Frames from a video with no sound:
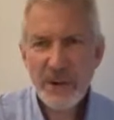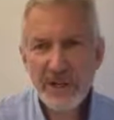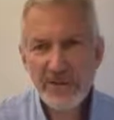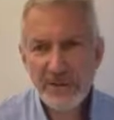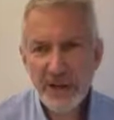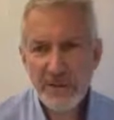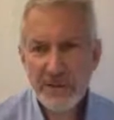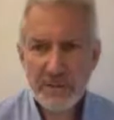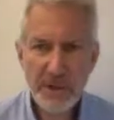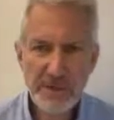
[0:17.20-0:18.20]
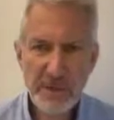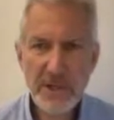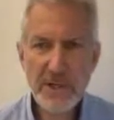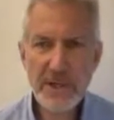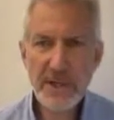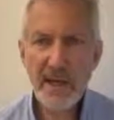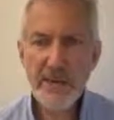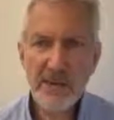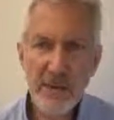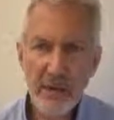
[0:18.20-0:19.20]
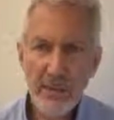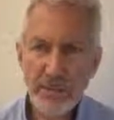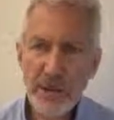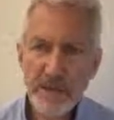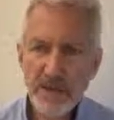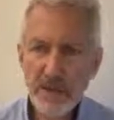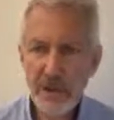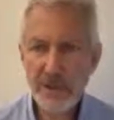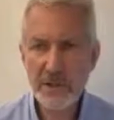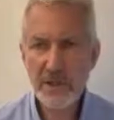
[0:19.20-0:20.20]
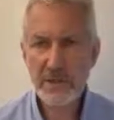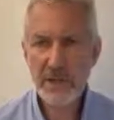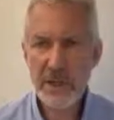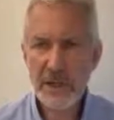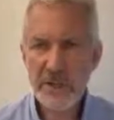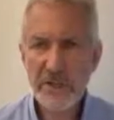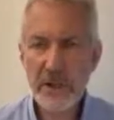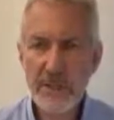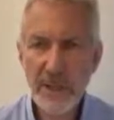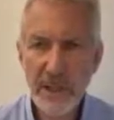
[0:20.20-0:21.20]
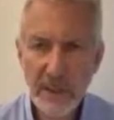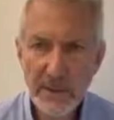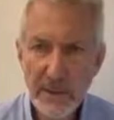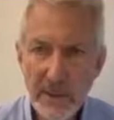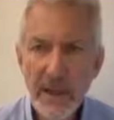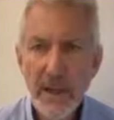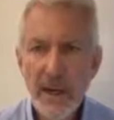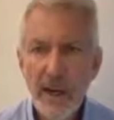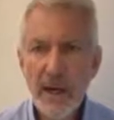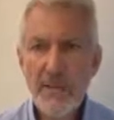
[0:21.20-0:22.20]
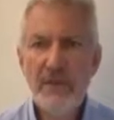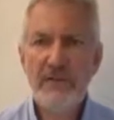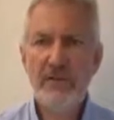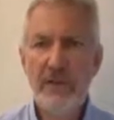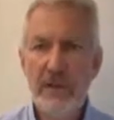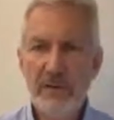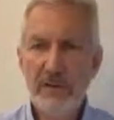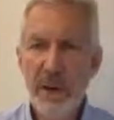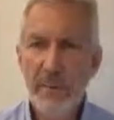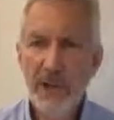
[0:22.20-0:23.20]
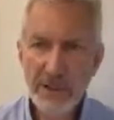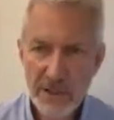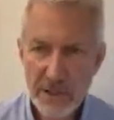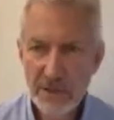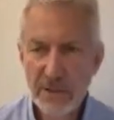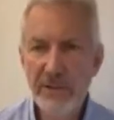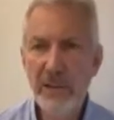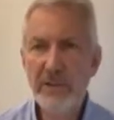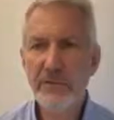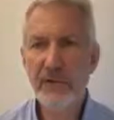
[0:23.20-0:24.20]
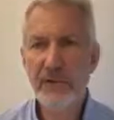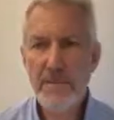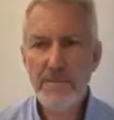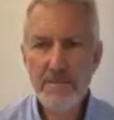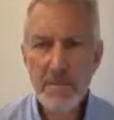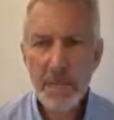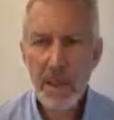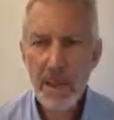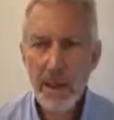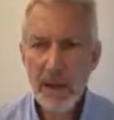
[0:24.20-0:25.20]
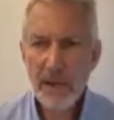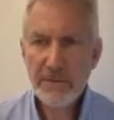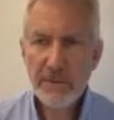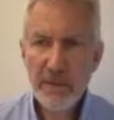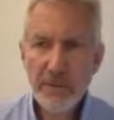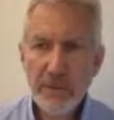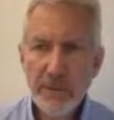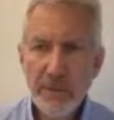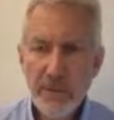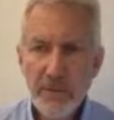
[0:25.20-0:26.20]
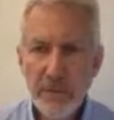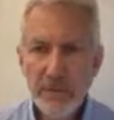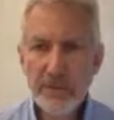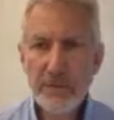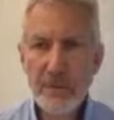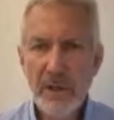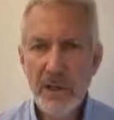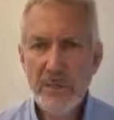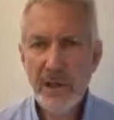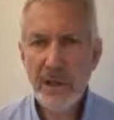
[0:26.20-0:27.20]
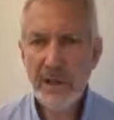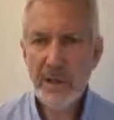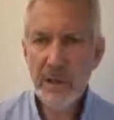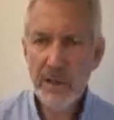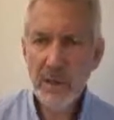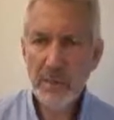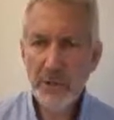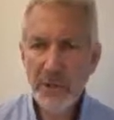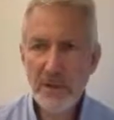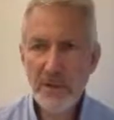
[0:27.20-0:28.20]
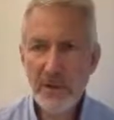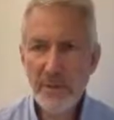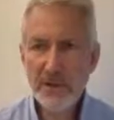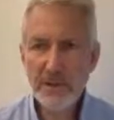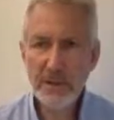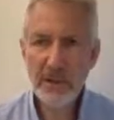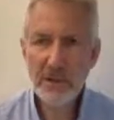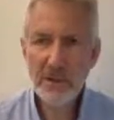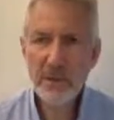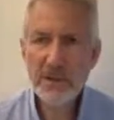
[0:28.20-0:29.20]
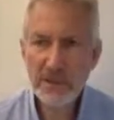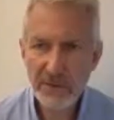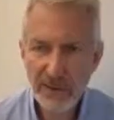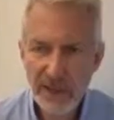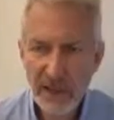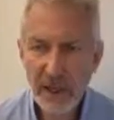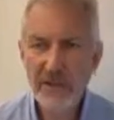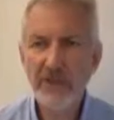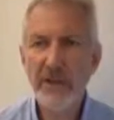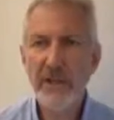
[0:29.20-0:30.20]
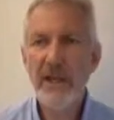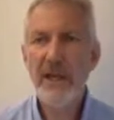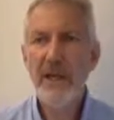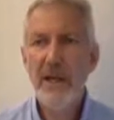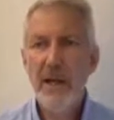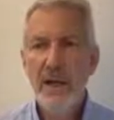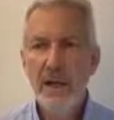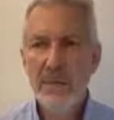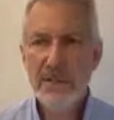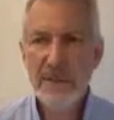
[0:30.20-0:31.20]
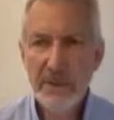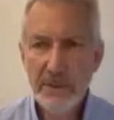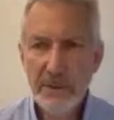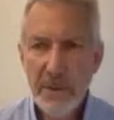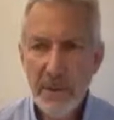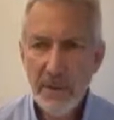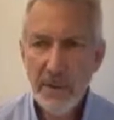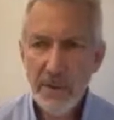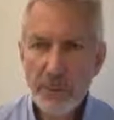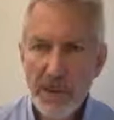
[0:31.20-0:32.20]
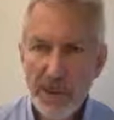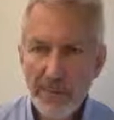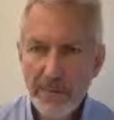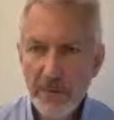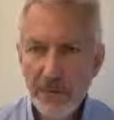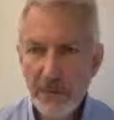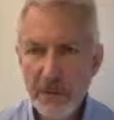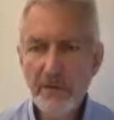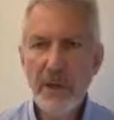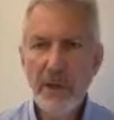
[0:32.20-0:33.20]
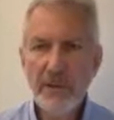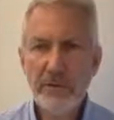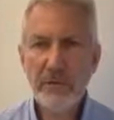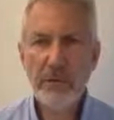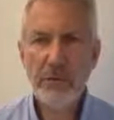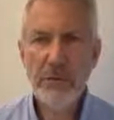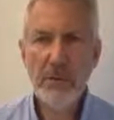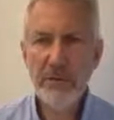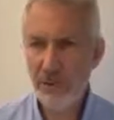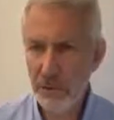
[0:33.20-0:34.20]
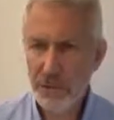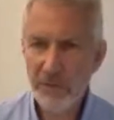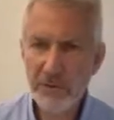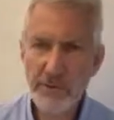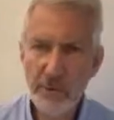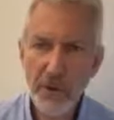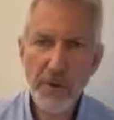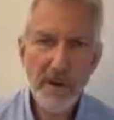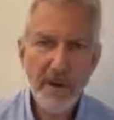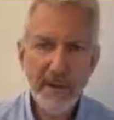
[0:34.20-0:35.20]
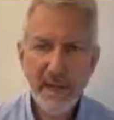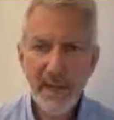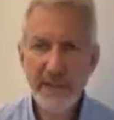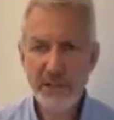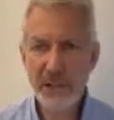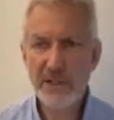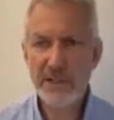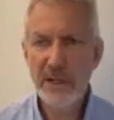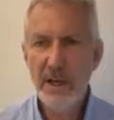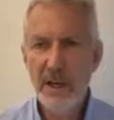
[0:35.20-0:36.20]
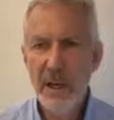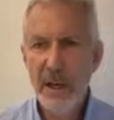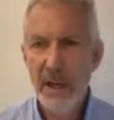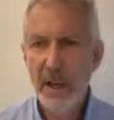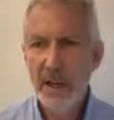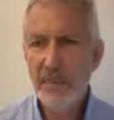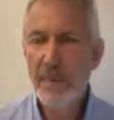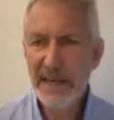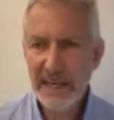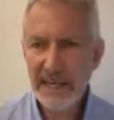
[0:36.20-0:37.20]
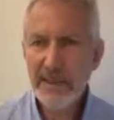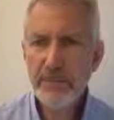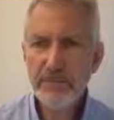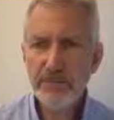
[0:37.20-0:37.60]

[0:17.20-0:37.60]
we're going to start this presentation today with a brief introduction to the Ibis company and the Ibis Smart Binder digital saddle stitcher. After that, we'll move on to the main body of the presentation, which is the case study material that we have for you that relates to new solutions for inkjet mailing.